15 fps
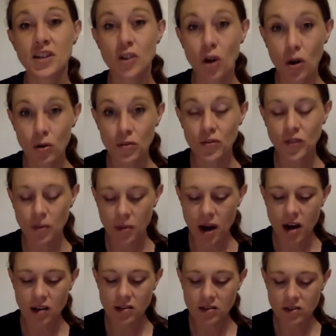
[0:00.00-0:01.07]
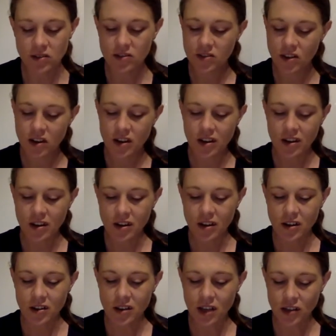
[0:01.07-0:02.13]
off the masks
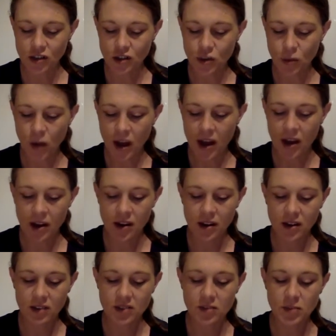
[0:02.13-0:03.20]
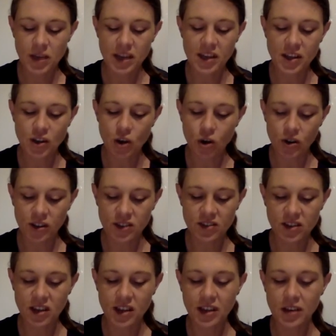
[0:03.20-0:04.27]
that you wear and speaking
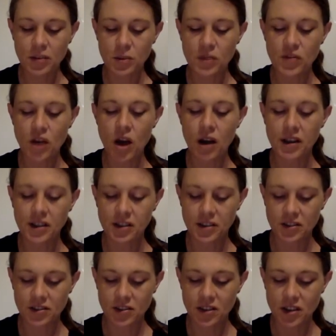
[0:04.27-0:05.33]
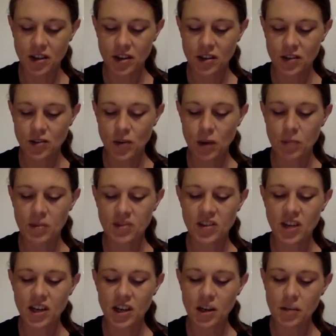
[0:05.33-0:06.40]
honestly with kindness to a
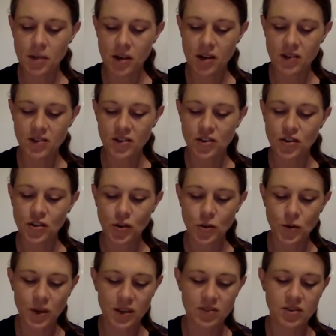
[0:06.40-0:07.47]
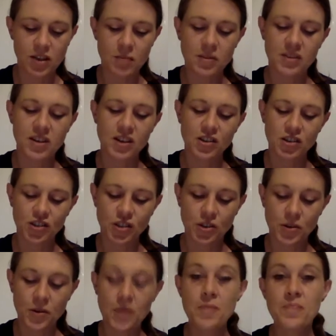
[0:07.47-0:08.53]
particular person who intimidates
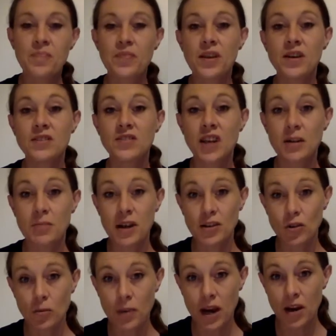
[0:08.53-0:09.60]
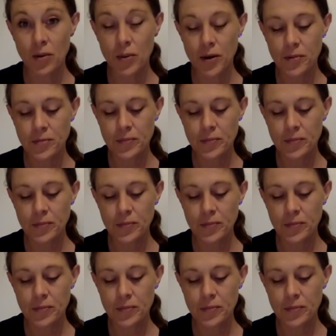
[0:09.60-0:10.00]
you. Take back your power.